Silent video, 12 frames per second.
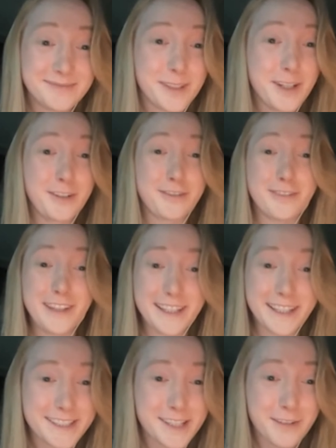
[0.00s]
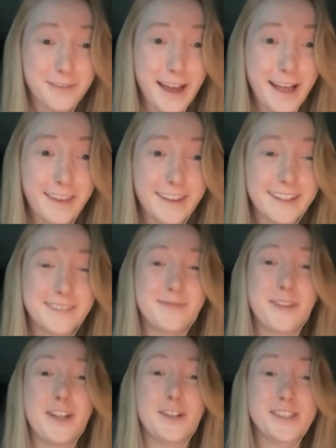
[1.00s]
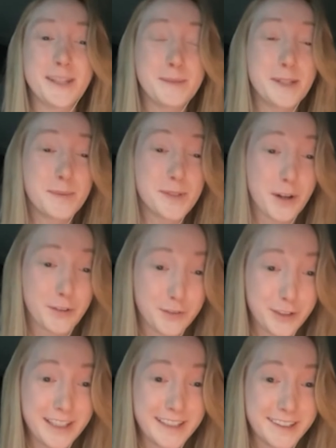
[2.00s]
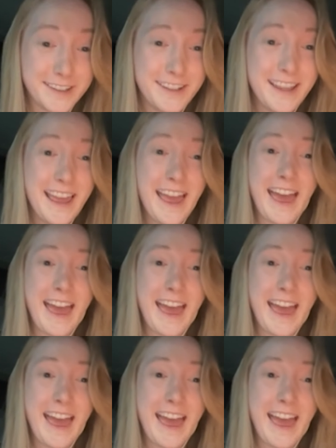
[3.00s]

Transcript: Your feelings are valid. Your symptoms are real.